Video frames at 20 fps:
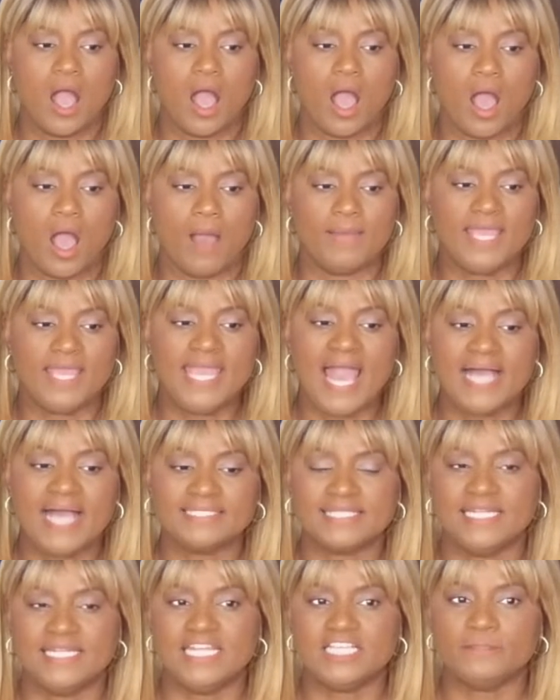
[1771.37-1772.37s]
it
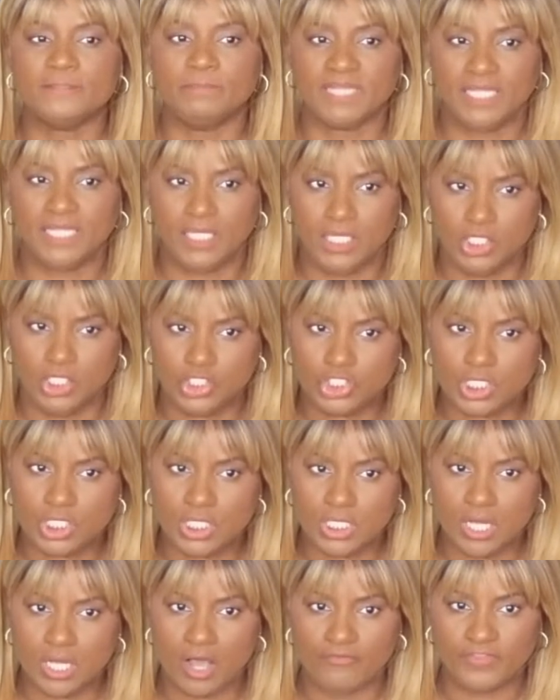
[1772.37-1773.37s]
has an
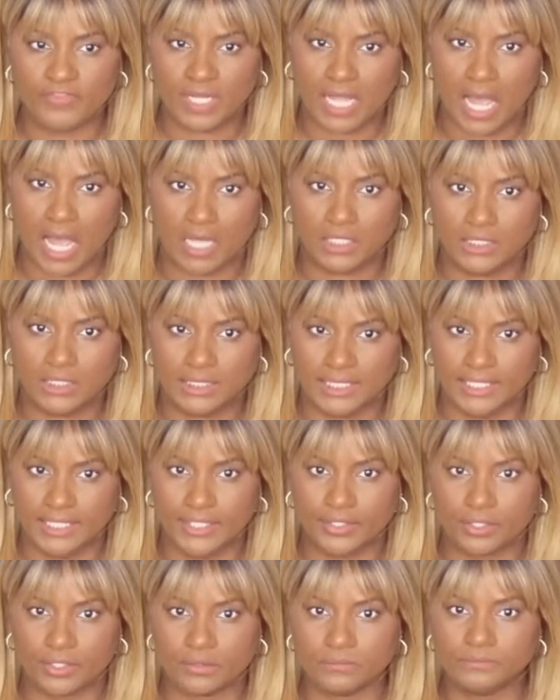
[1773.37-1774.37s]
explanation of the
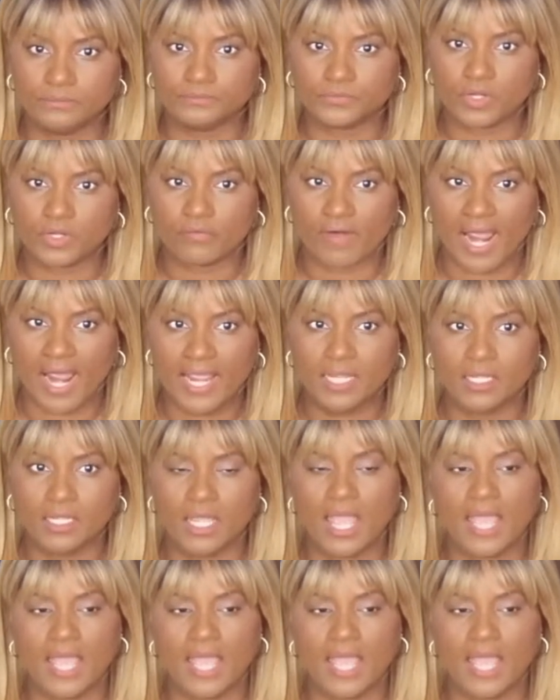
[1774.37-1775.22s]
calculator, right?